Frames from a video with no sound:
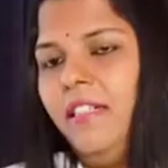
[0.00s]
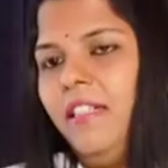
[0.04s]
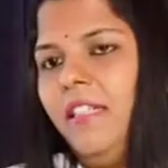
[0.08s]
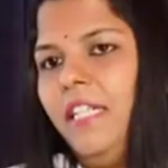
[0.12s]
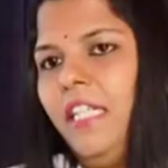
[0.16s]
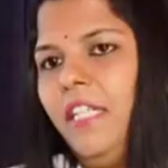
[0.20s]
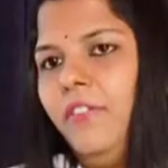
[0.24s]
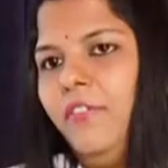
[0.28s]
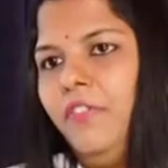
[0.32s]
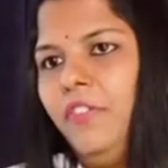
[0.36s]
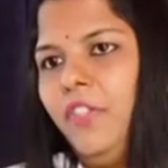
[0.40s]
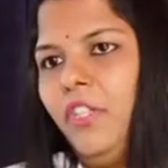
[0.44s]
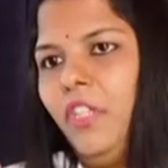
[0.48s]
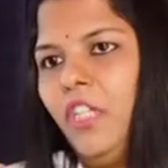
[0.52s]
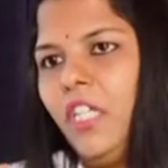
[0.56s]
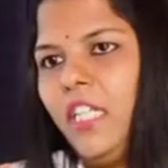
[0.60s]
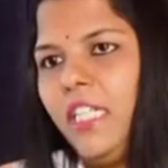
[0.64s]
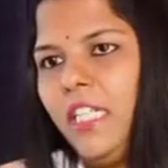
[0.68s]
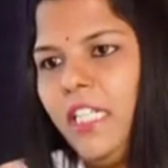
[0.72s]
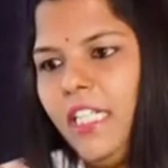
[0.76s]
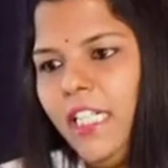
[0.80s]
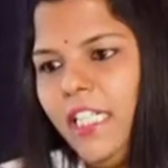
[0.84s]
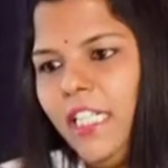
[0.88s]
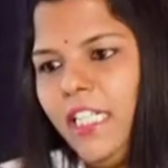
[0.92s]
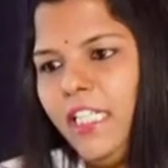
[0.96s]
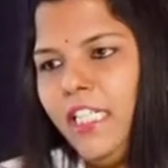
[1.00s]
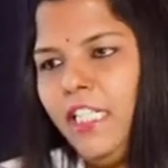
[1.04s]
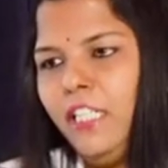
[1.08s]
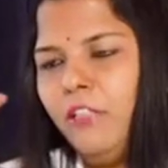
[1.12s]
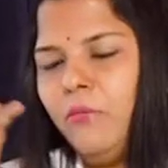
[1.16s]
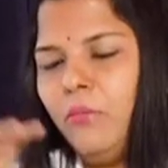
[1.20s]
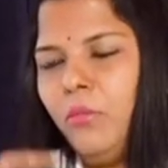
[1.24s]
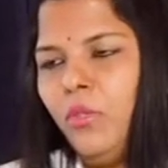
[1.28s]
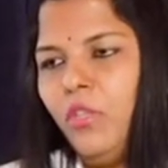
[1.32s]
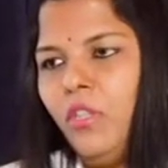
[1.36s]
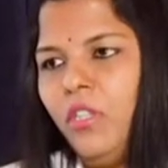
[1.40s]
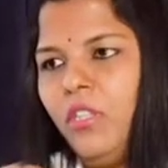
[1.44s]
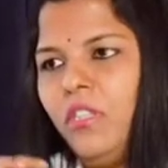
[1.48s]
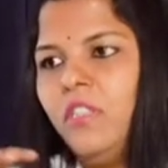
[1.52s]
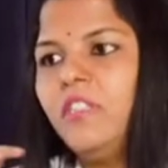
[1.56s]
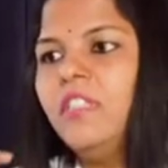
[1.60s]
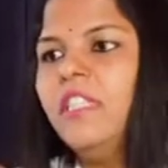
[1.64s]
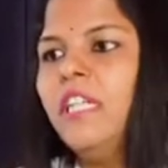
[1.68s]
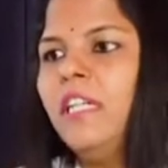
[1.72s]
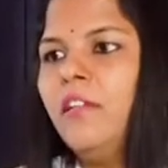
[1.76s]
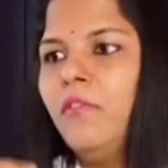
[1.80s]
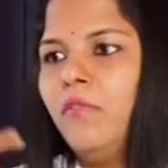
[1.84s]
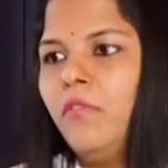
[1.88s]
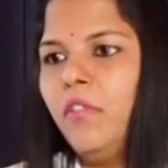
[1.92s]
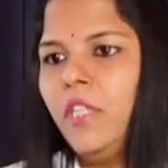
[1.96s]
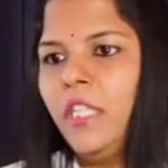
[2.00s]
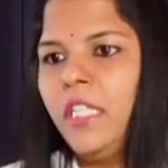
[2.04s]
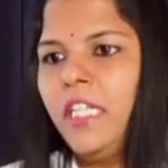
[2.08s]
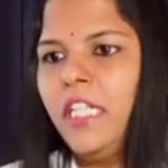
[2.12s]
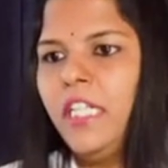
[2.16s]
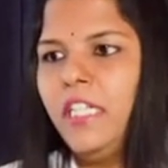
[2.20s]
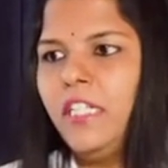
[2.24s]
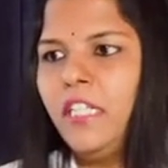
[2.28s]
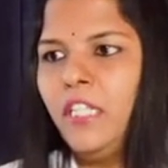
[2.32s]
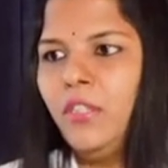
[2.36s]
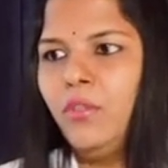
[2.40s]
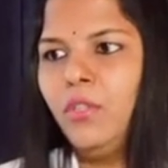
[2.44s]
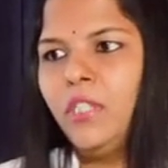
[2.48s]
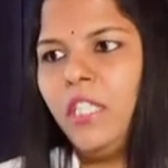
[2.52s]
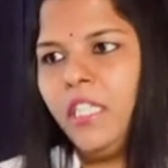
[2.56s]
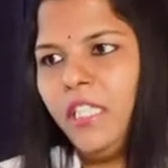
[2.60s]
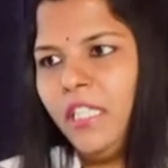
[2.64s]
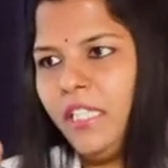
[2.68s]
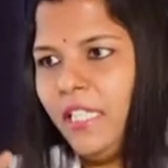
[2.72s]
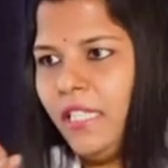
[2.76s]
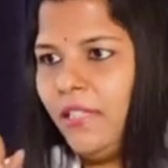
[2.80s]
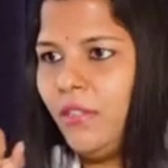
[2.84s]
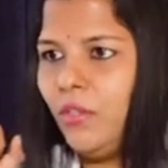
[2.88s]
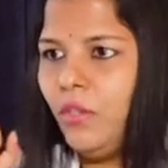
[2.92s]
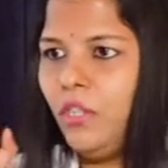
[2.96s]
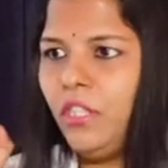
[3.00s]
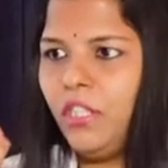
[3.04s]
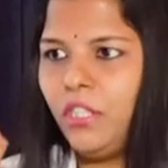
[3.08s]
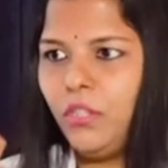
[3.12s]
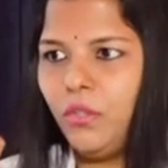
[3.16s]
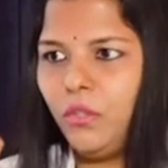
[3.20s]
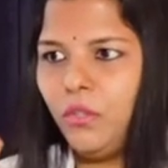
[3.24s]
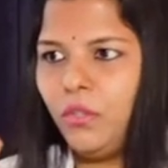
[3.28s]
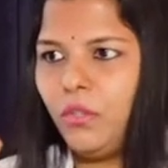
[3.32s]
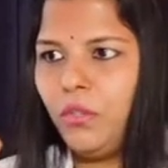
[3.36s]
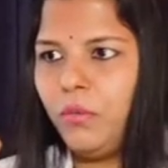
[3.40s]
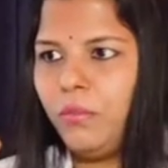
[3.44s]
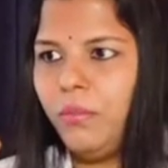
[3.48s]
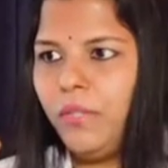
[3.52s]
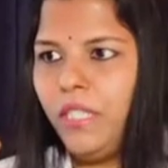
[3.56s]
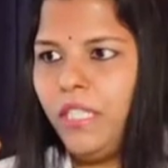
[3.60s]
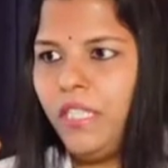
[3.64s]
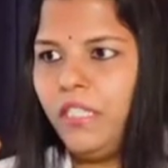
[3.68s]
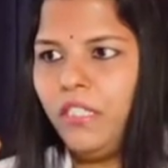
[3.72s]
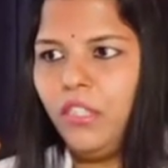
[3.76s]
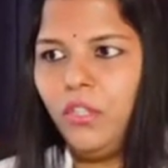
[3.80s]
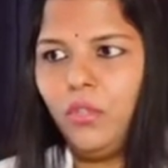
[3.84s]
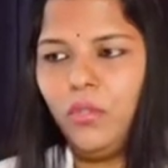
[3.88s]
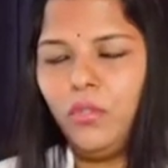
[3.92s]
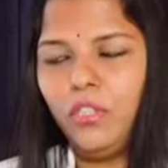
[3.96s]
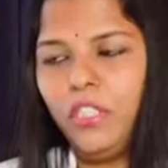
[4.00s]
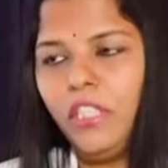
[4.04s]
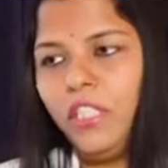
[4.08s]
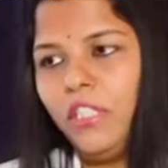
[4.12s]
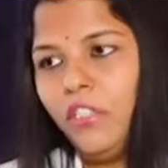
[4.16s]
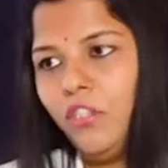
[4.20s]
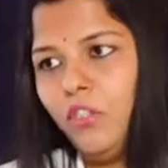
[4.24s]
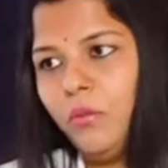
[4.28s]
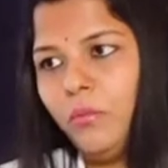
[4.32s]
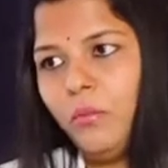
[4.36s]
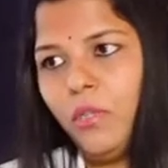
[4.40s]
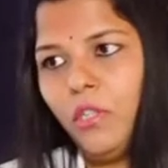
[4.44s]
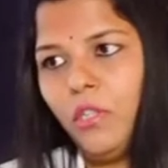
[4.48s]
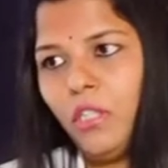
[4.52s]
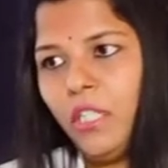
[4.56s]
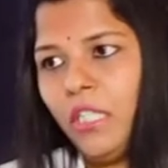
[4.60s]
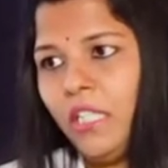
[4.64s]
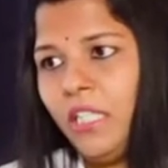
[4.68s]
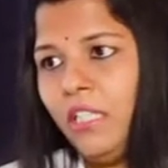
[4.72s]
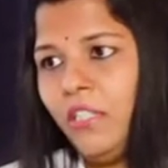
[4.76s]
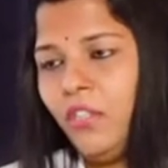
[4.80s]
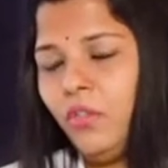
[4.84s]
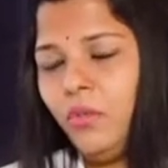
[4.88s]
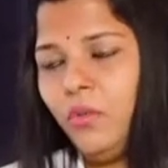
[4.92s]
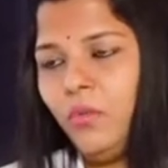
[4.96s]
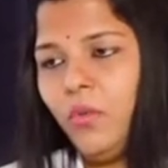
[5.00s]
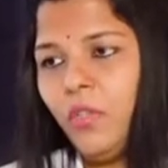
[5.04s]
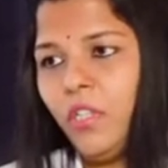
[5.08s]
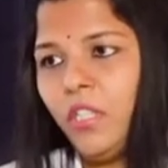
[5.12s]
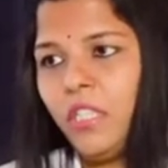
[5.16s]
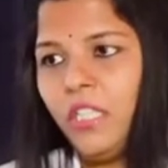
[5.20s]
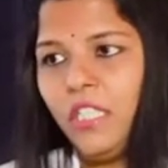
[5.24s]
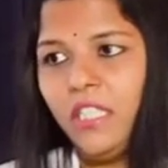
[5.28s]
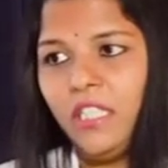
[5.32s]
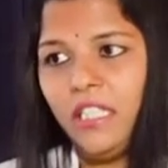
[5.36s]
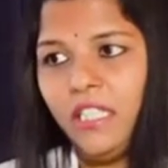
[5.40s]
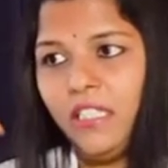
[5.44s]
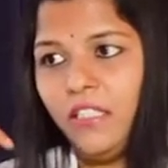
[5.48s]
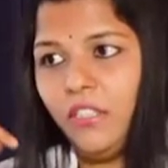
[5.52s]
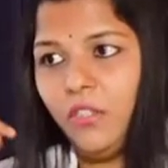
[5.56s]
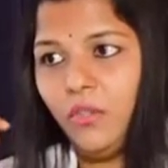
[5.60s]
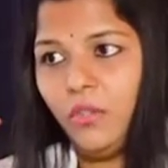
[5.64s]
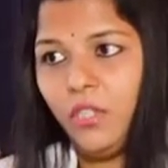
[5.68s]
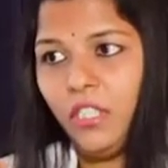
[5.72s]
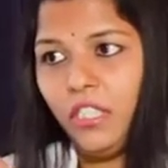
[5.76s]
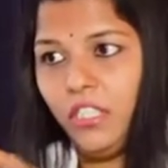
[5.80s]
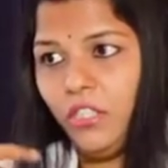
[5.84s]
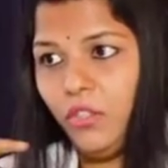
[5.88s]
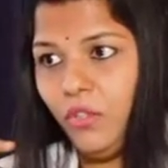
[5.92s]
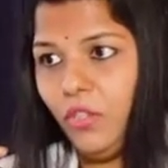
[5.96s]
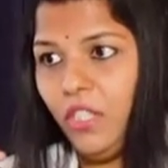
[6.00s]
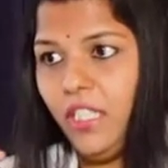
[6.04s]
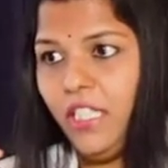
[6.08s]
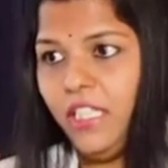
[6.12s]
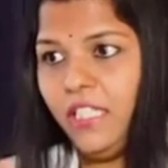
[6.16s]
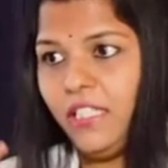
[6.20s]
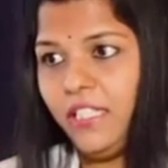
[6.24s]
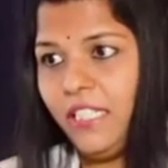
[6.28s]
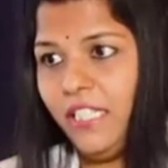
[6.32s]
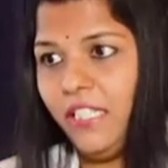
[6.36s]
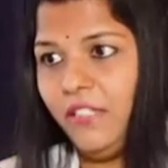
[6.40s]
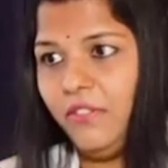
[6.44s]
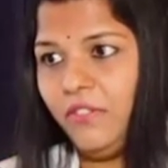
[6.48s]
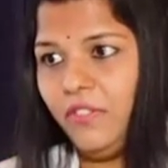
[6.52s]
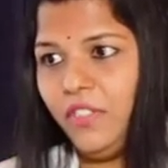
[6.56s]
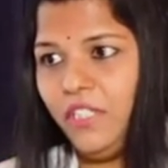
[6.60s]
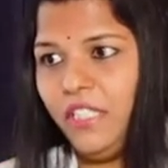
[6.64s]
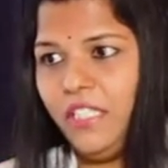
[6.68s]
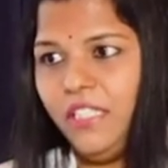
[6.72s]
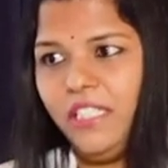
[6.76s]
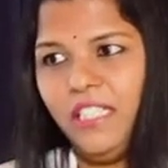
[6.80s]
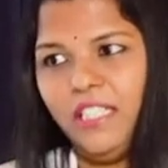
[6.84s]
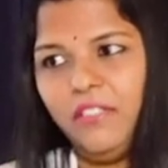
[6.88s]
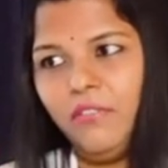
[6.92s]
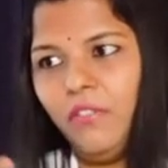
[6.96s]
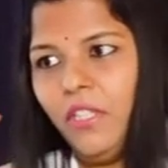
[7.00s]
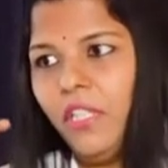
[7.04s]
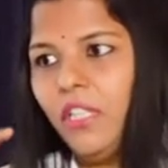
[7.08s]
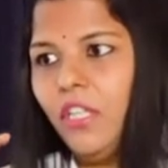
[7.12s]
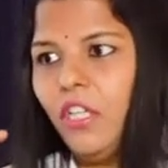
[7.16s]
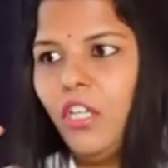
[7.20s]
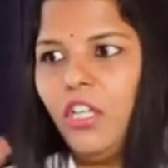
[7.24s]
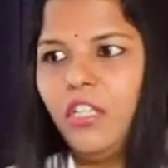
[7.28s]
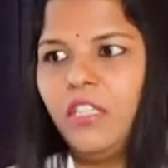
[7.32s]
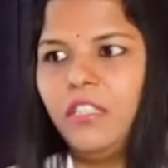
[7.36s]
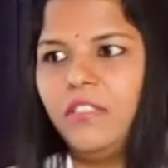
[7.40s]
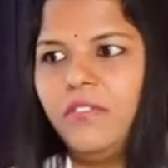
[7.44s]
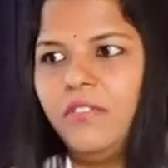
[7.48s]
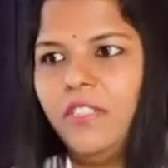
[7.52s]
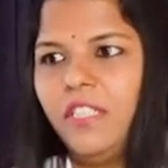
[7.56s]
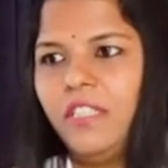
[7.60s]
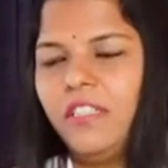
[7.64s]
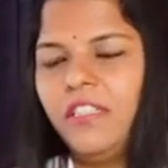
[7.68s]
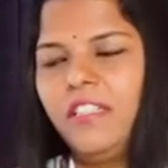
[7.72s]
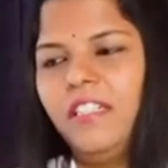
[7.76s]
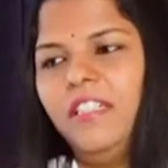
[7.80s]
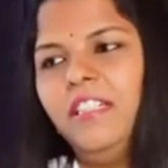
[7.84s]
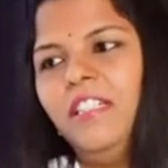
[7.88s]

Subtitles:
If you are eating more, then work it out and then only go to bed. Don't think tomorrow I'll do walking and today you'll eat KFC. It will not work.